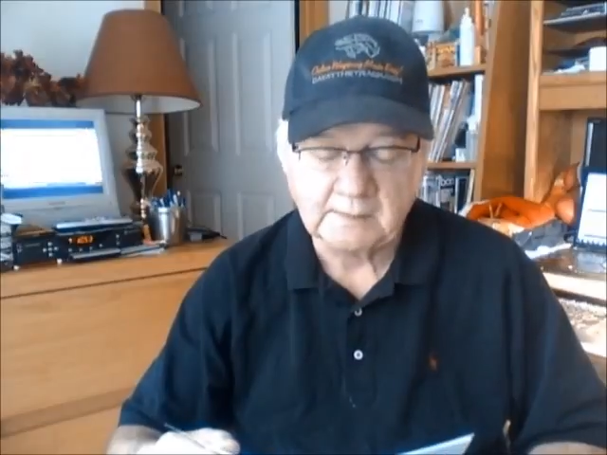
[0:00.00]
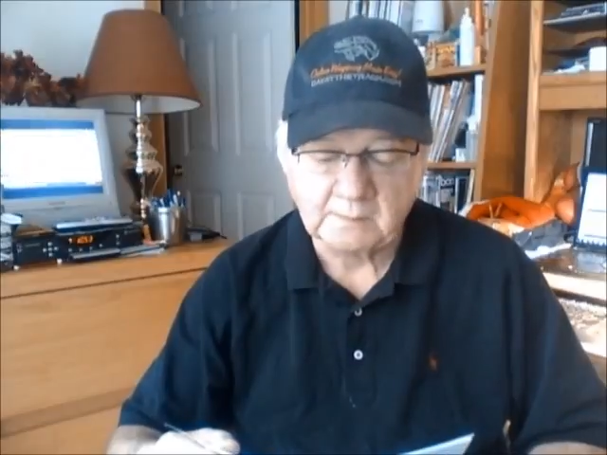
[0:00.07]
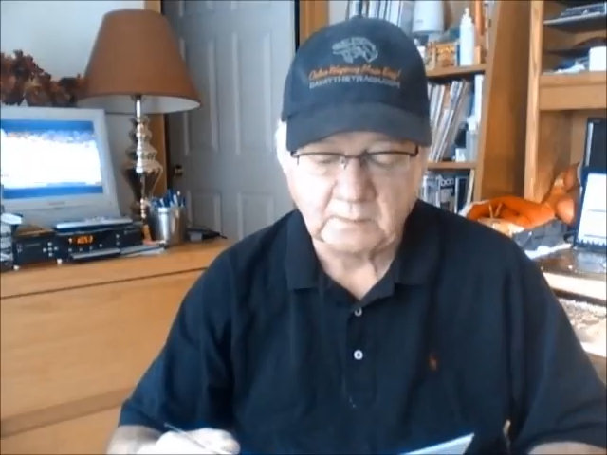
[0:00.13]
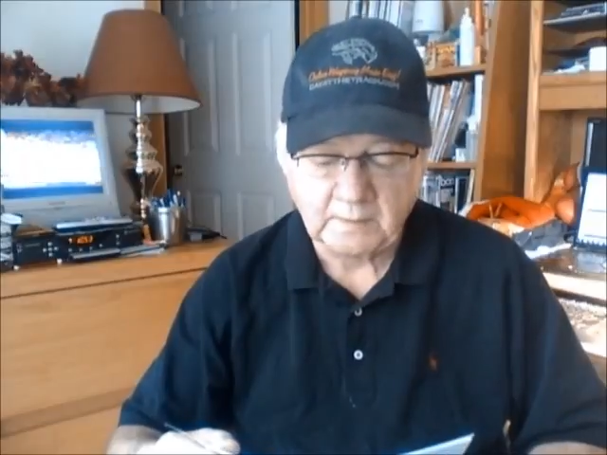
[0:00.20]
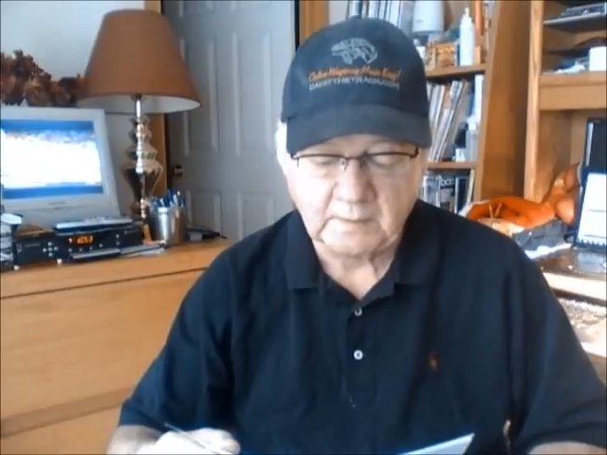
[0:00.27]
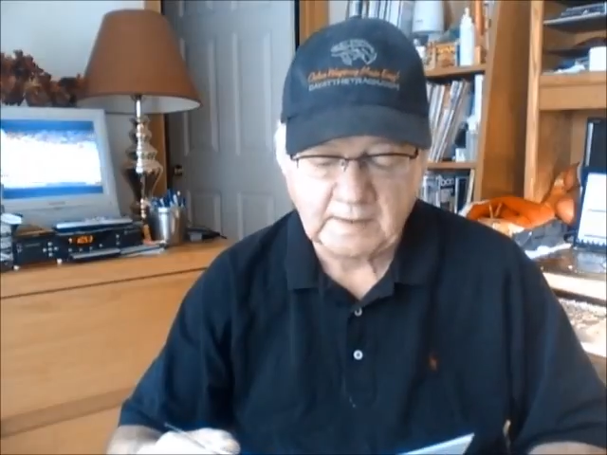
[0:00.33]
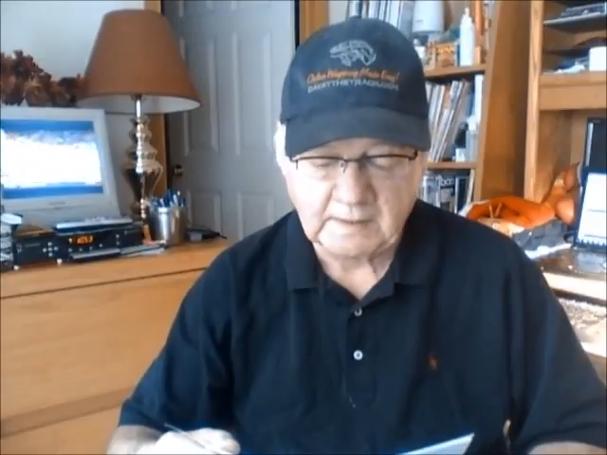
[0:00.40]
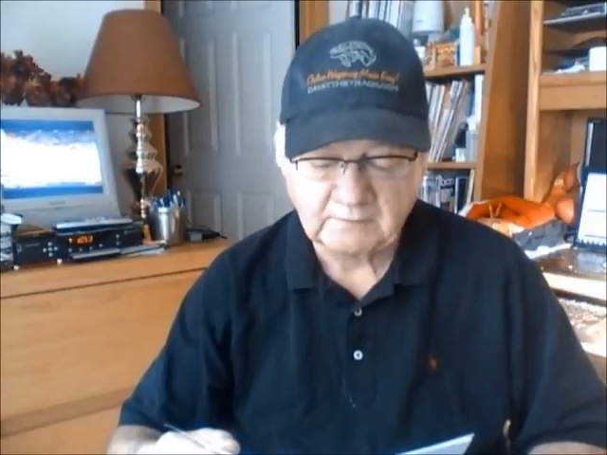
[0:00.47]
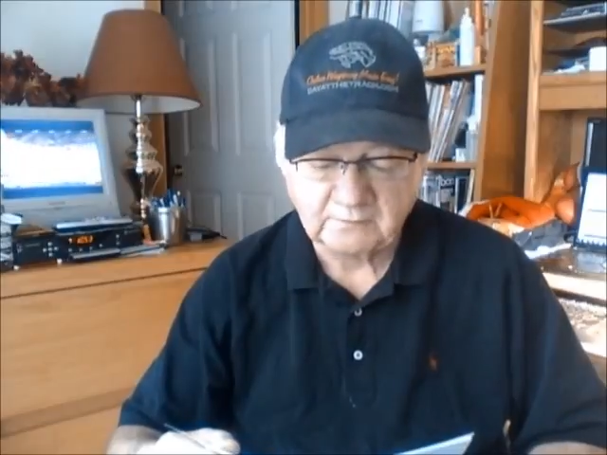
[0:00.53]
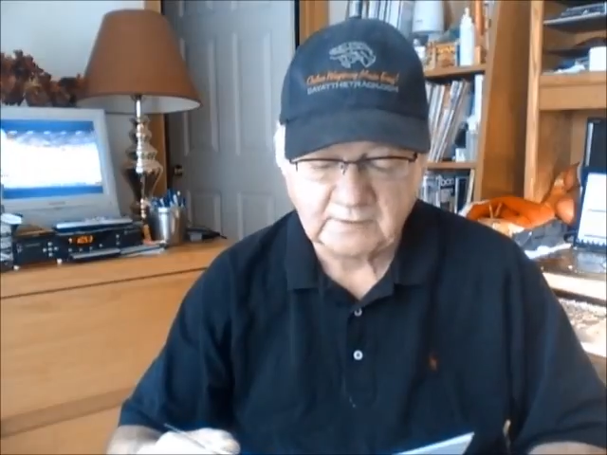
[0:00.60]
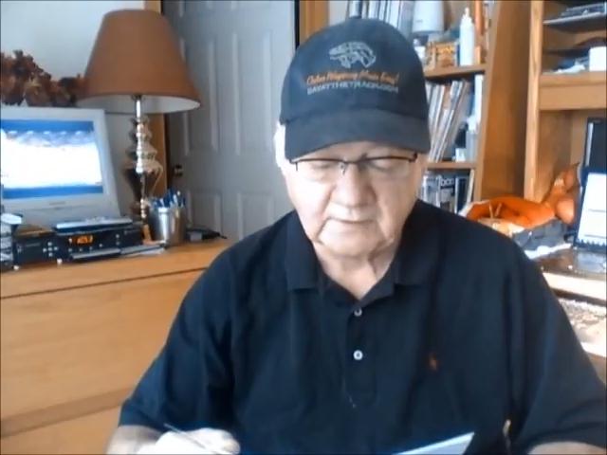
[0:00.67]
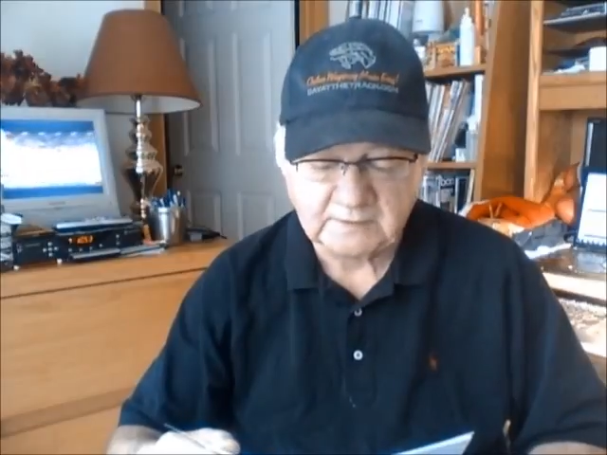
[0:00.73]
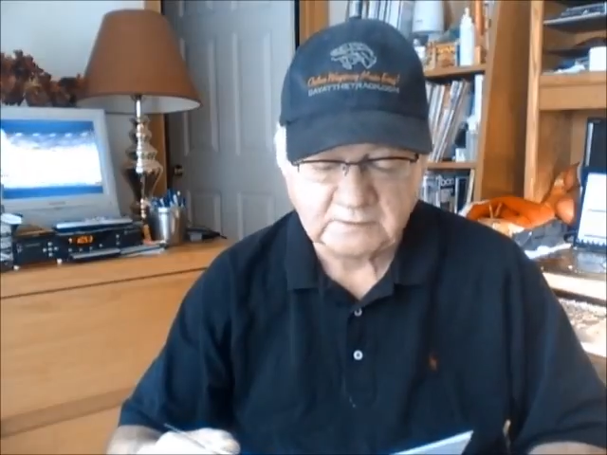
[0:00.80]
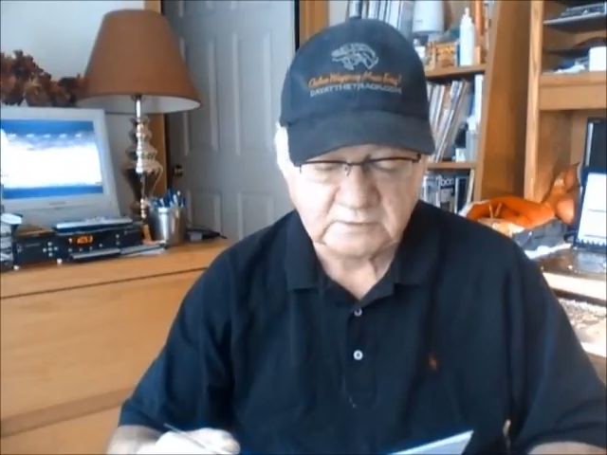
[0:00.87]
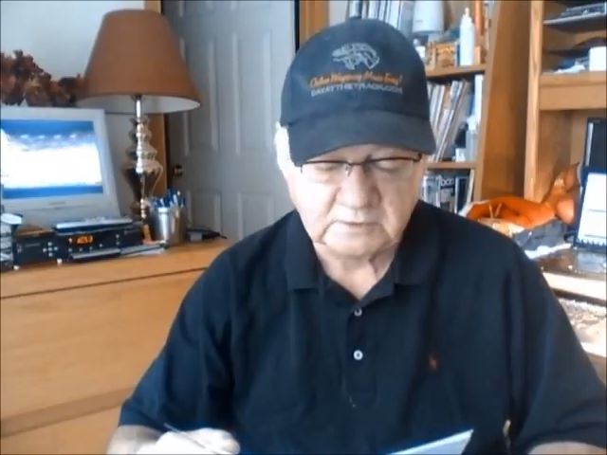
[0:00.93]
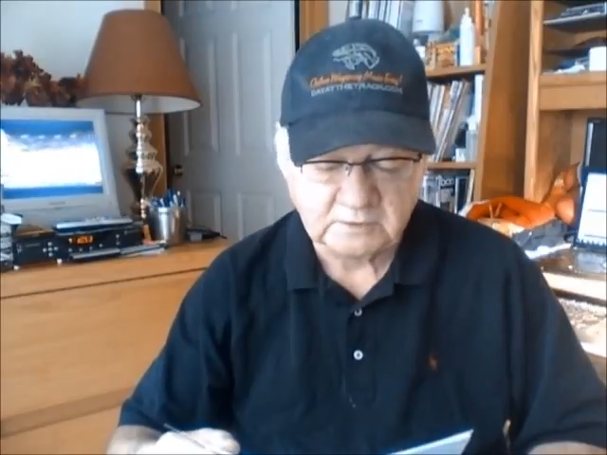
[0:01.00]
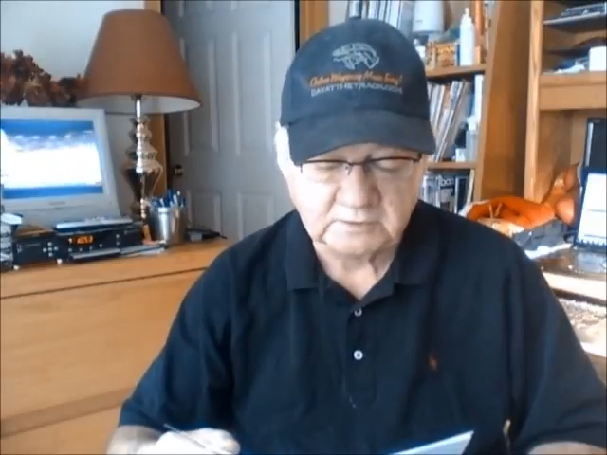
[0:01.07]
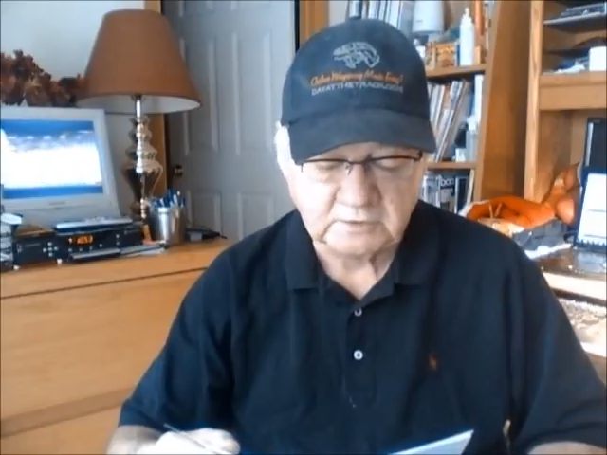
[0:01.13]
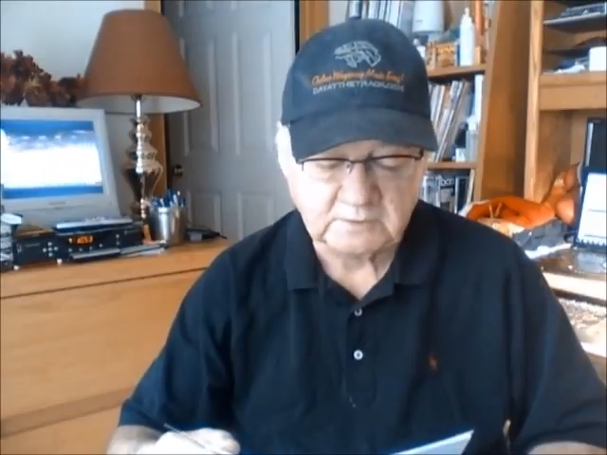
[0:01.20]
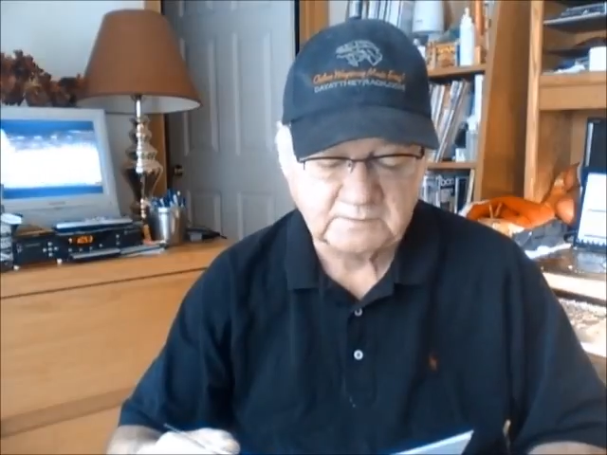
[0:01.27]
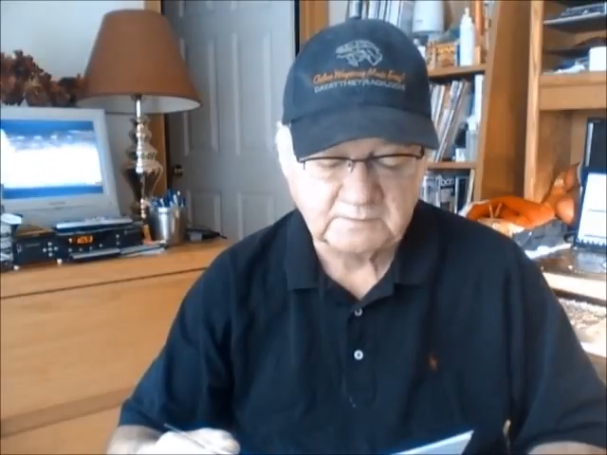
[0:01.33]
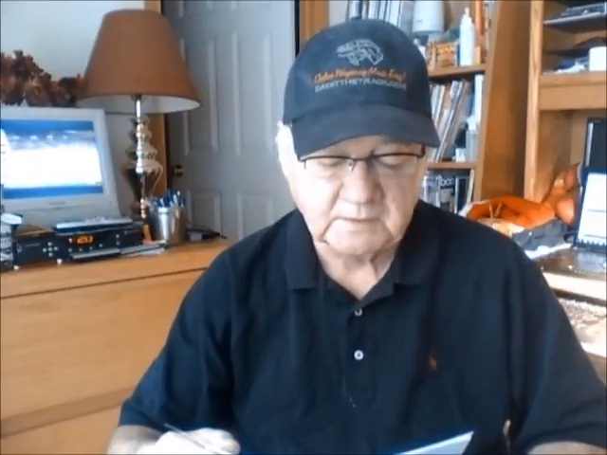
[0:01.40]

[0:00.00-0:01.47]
number 1A, Fred and Ginger,